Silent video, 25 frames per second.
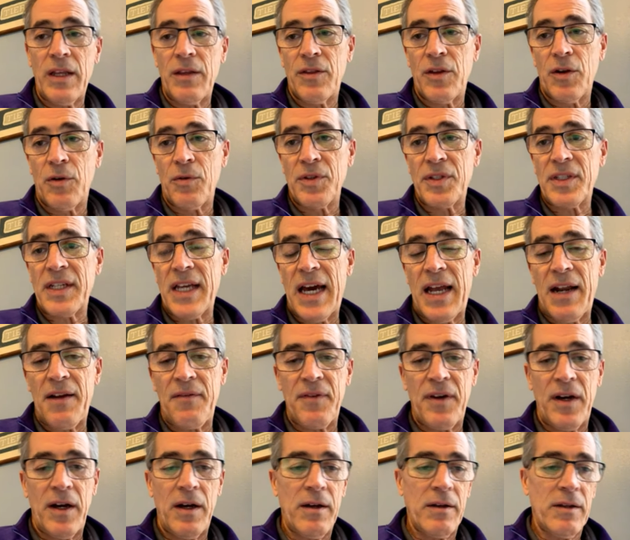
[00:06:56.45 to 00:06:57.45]
There was kind
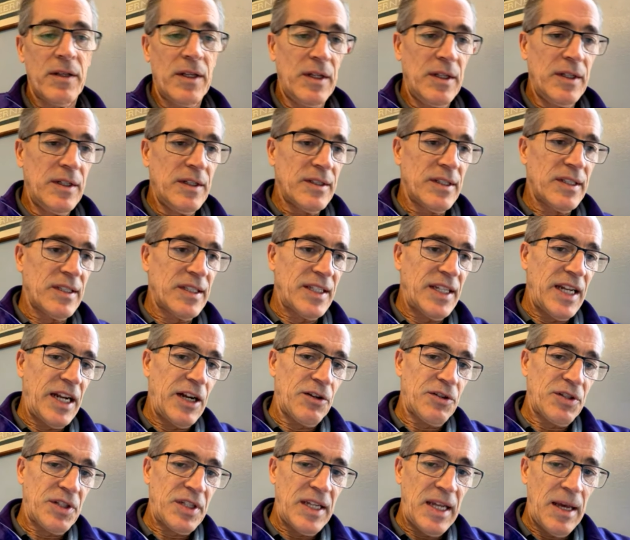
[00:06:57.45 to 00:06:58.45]
of a
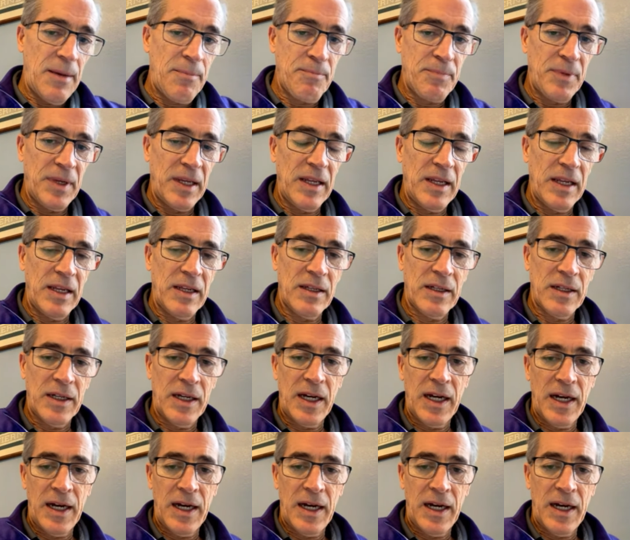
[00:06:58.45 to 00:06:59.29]
stair-stepping,